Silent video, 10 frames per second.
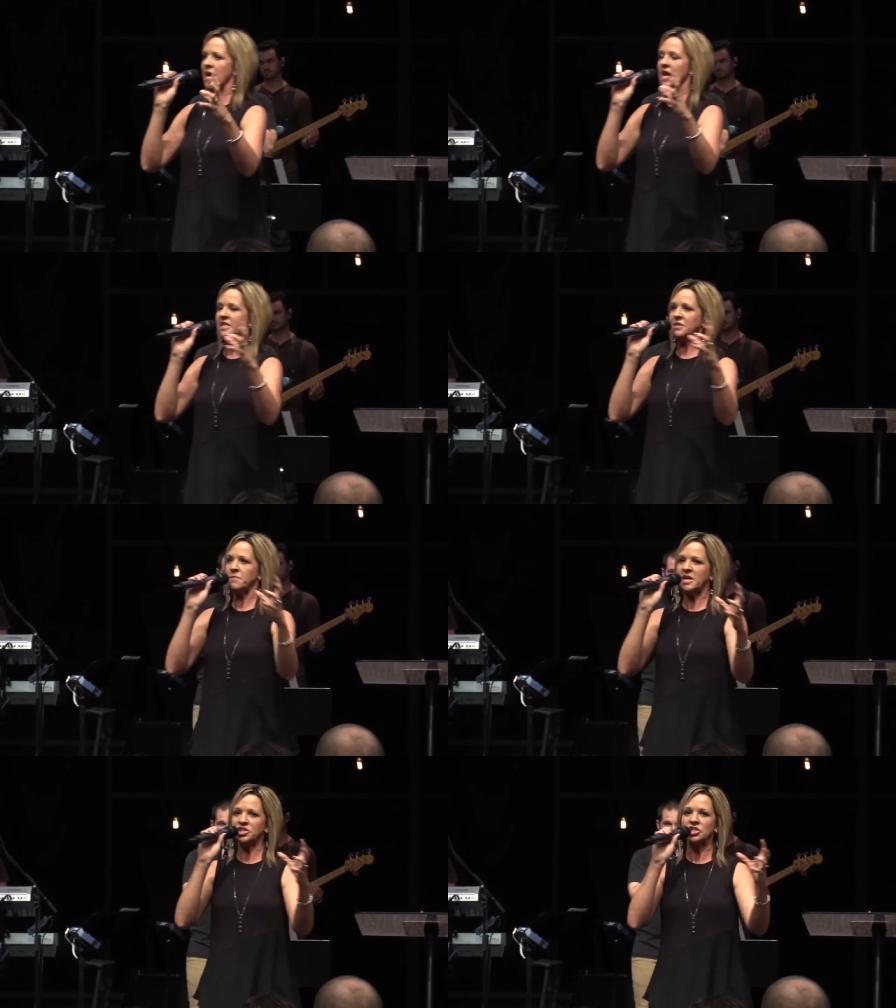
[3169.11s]
in
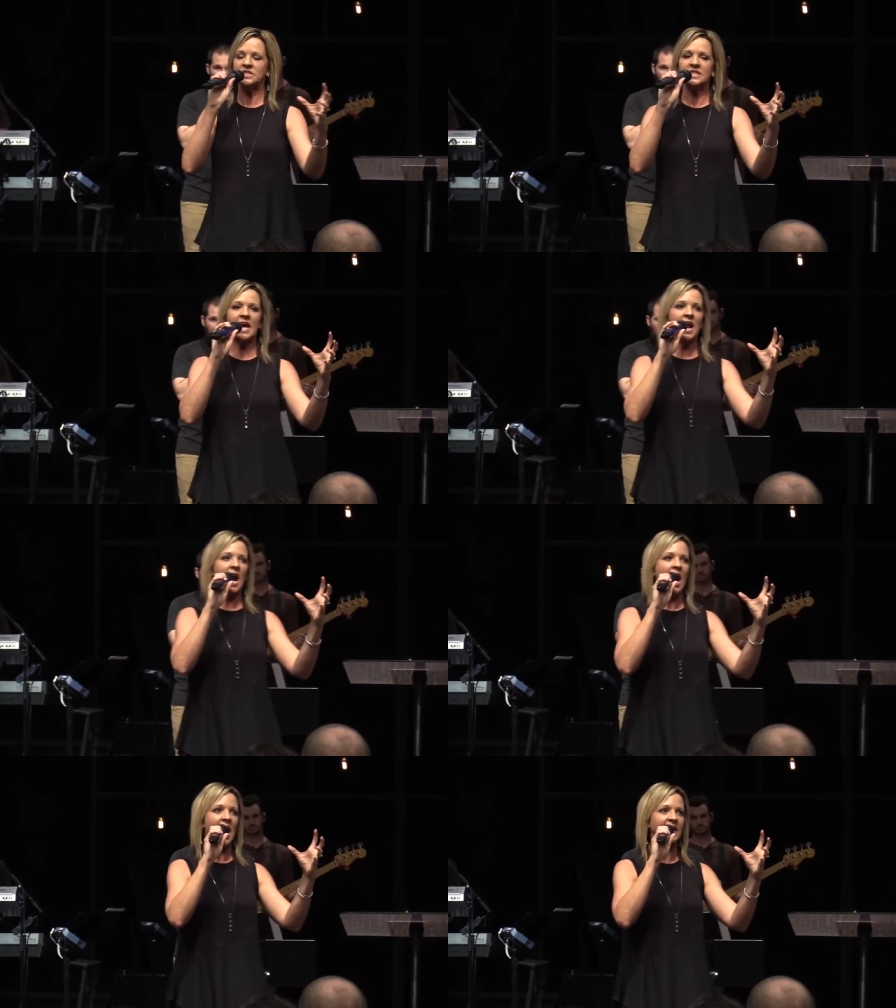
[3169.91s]
dimensions that
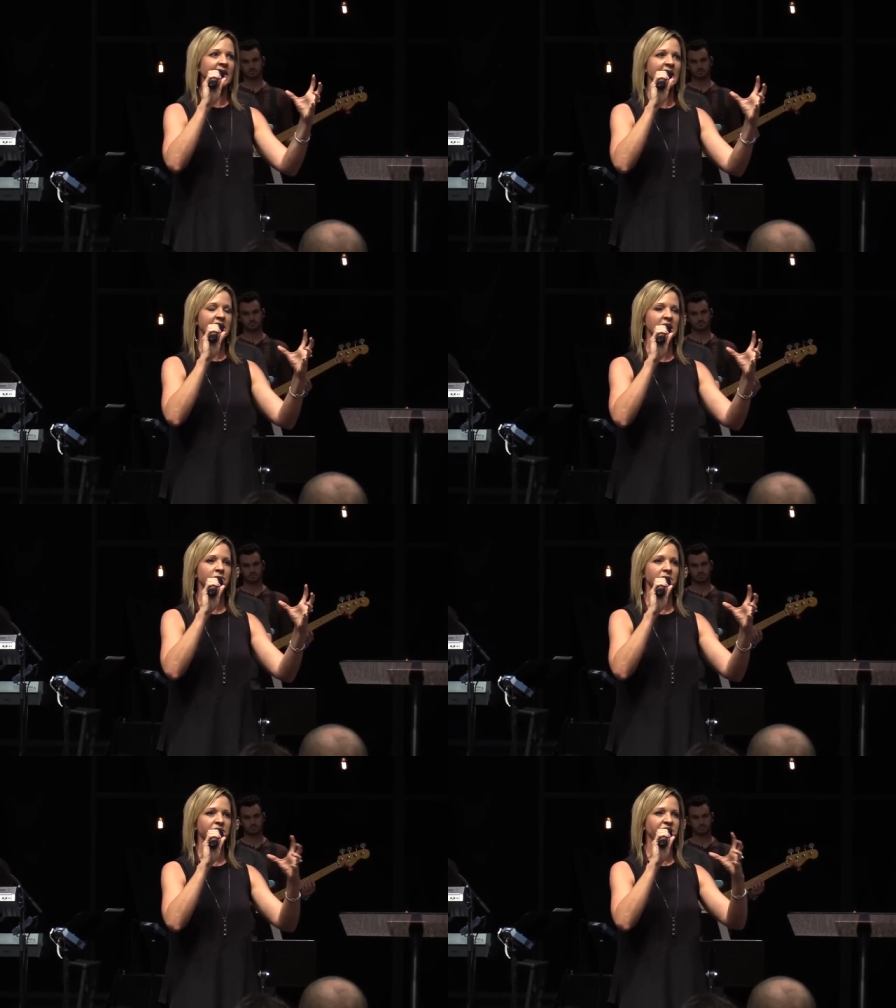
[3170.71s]
I can't
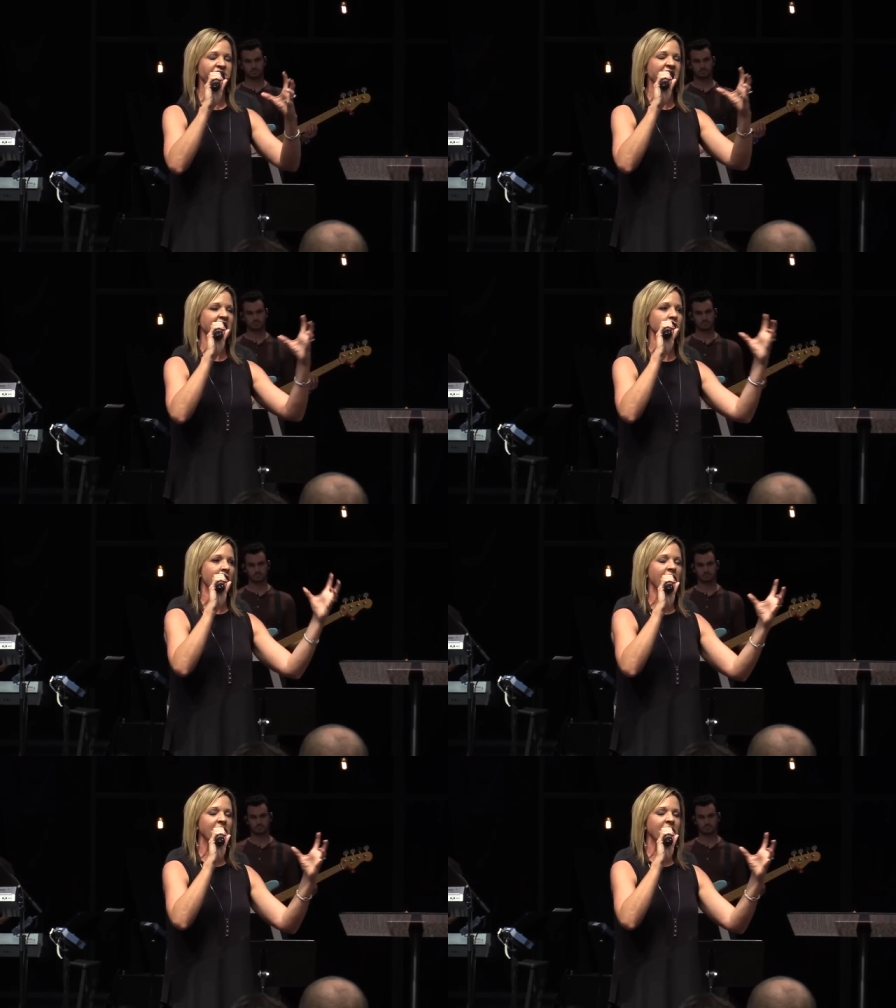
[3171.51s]
even figure out.